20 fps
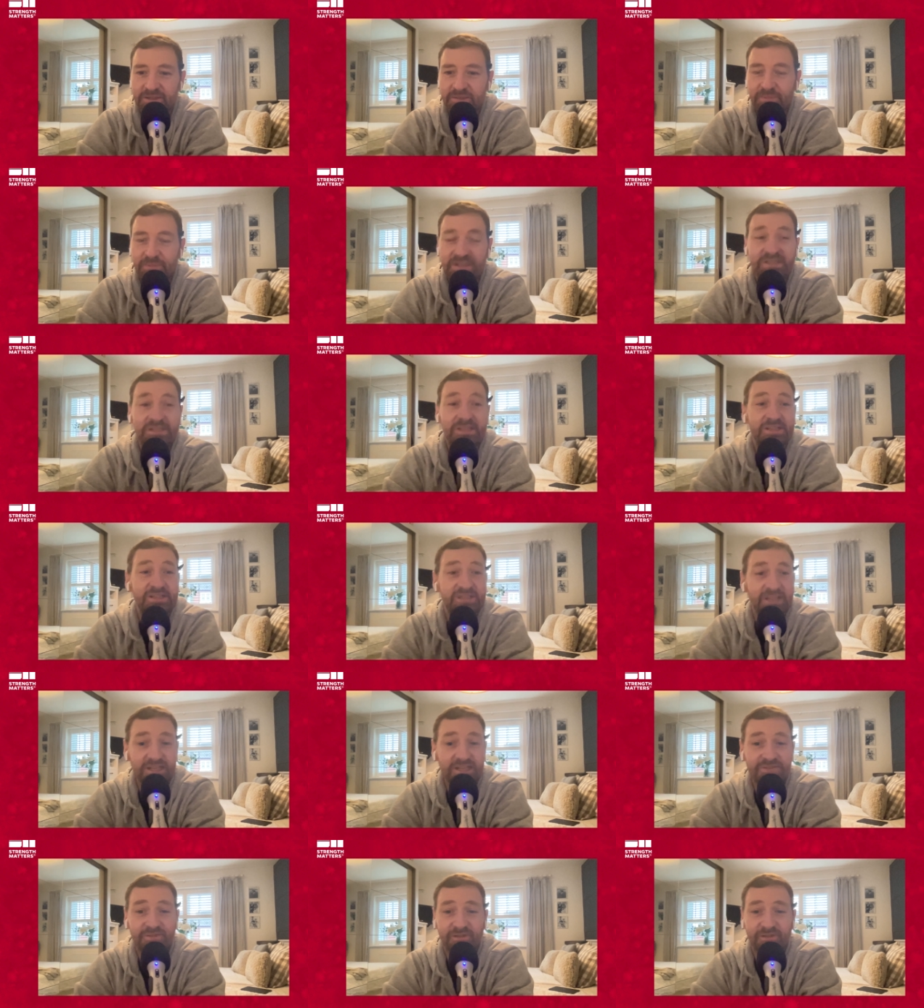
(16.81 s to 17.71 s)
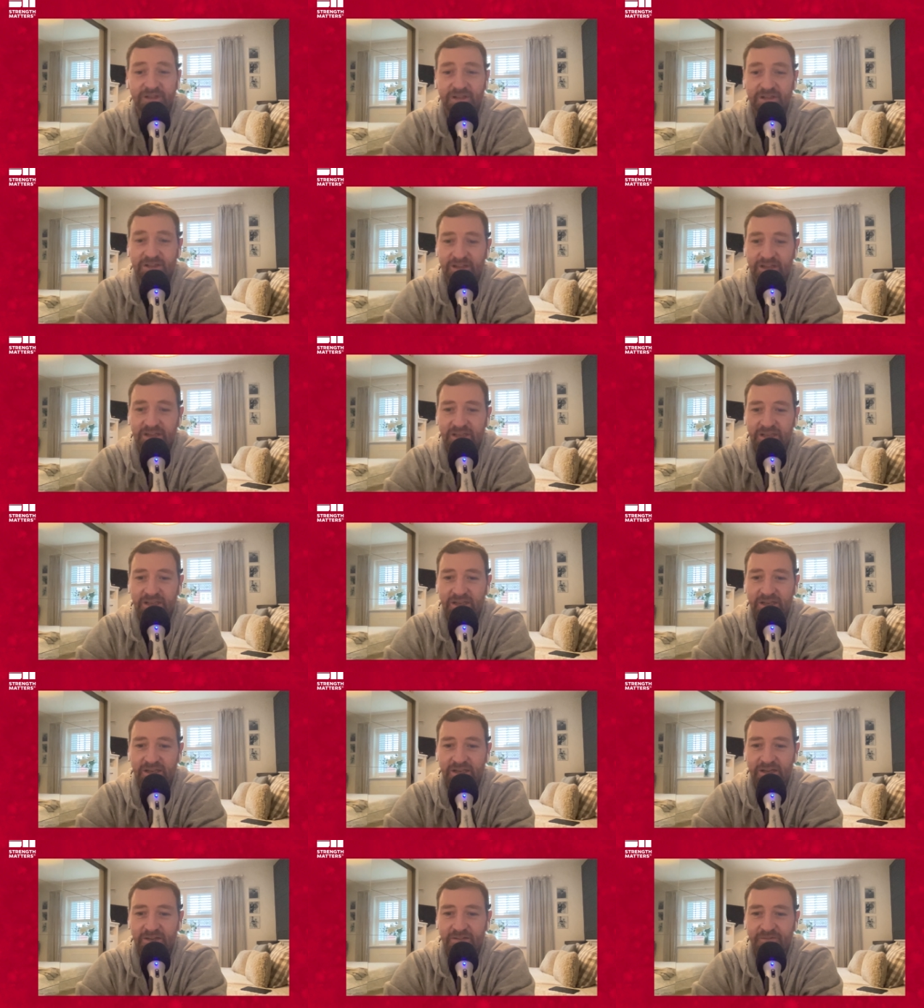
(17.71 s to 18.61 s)
be successful in the
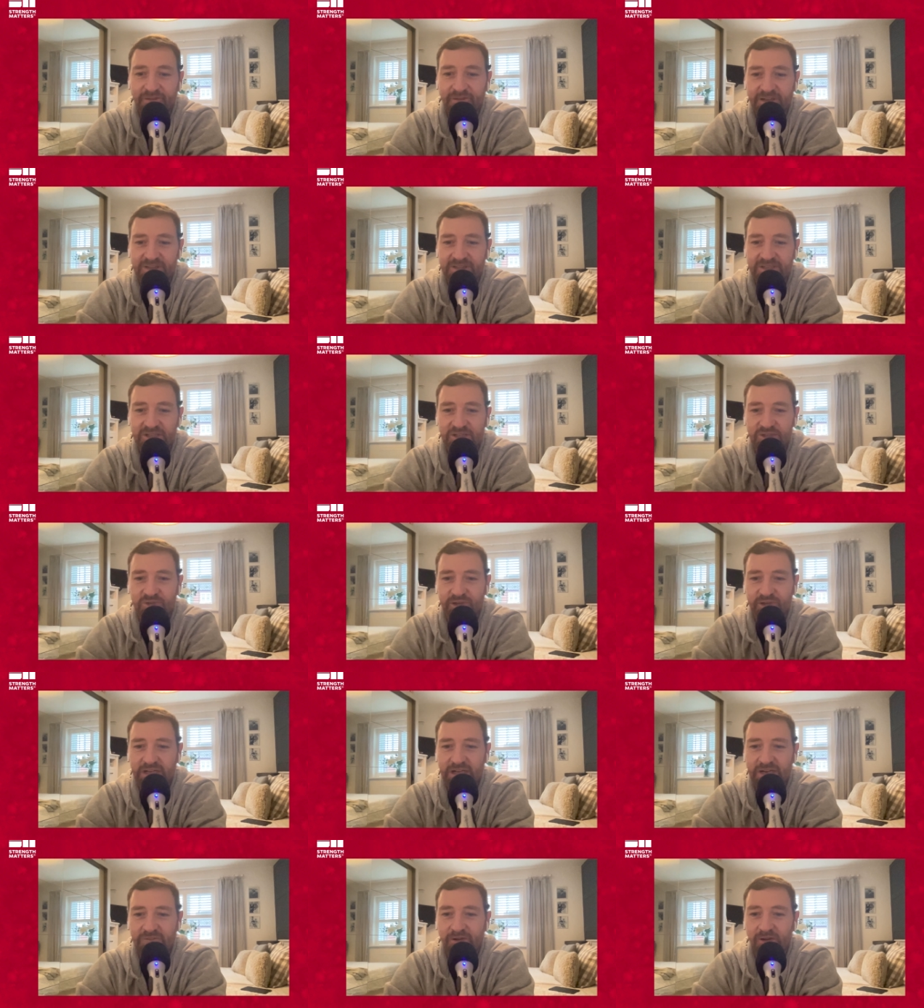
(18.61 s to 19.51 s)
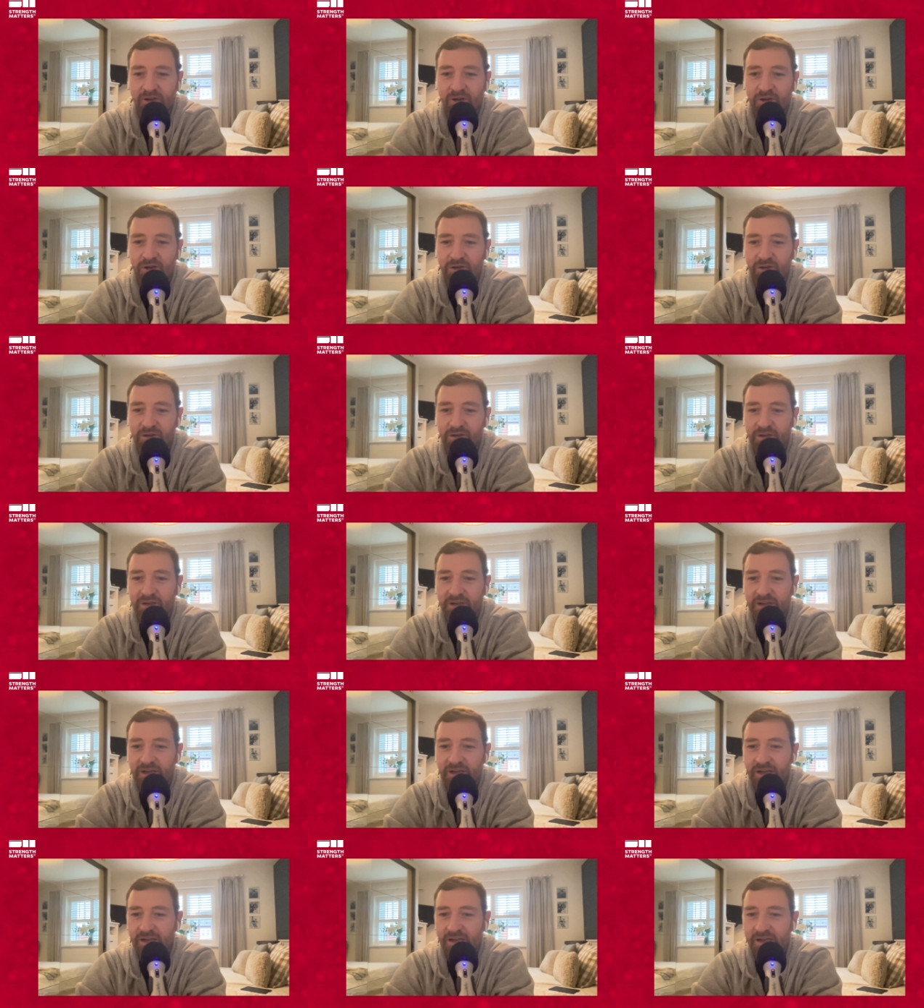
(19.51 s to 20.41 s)
uh, fitness industry and have long
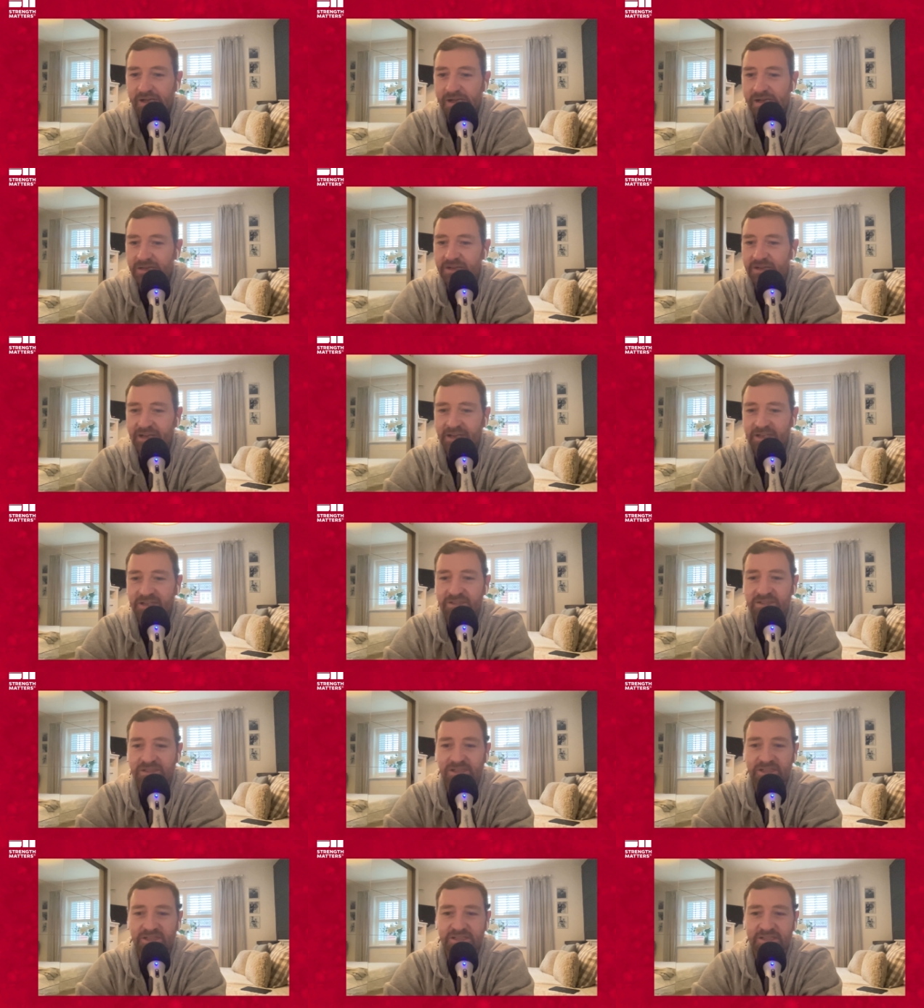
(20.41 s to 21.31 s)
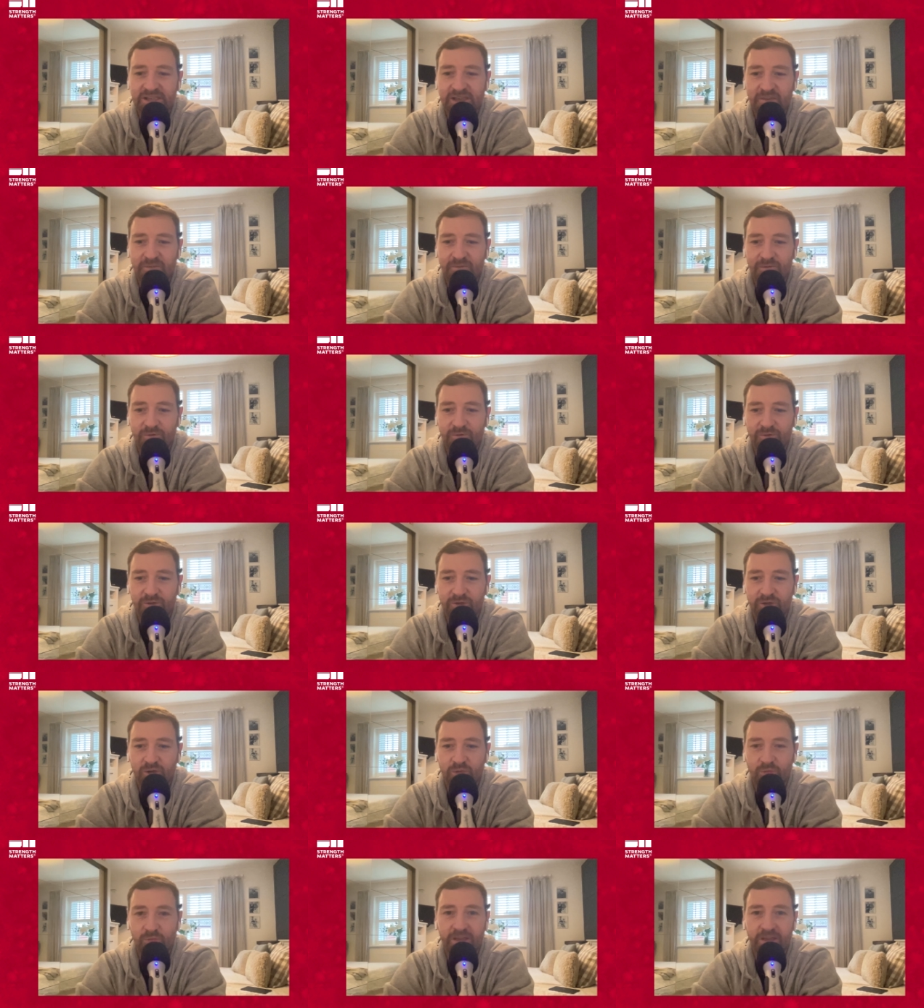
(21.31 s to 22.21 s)
uh, and successful
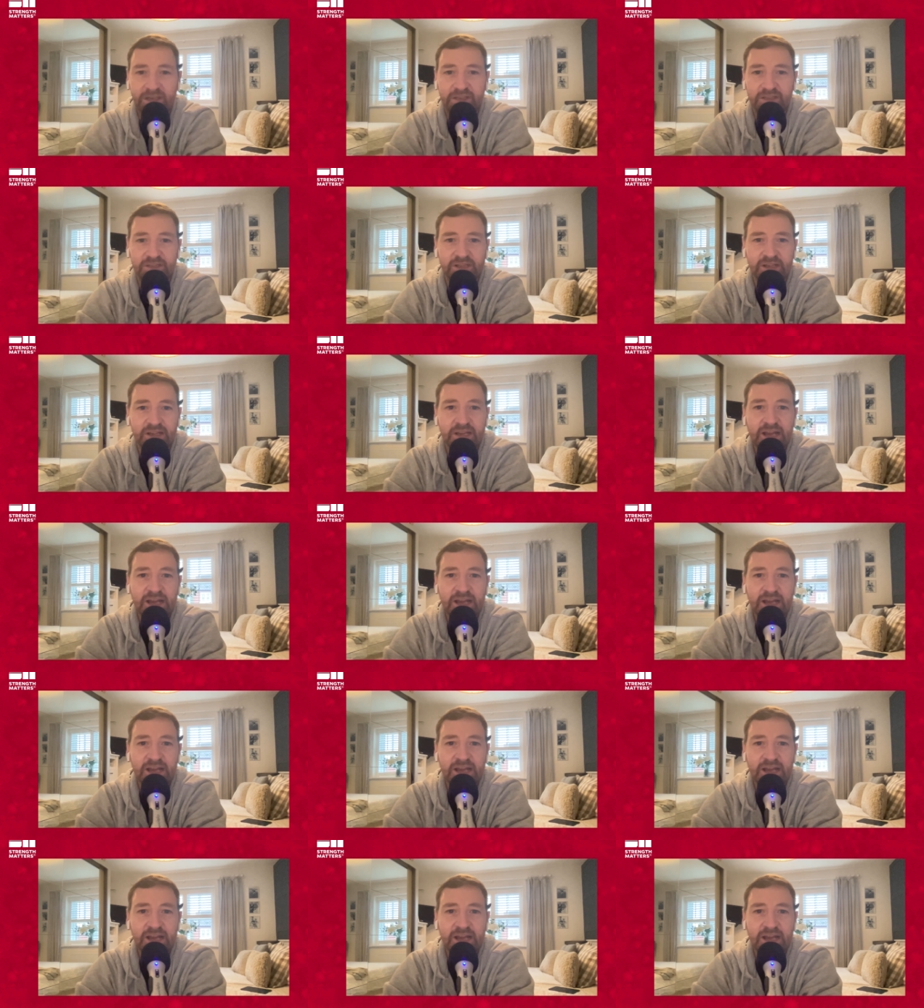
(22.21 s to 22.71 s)
careers.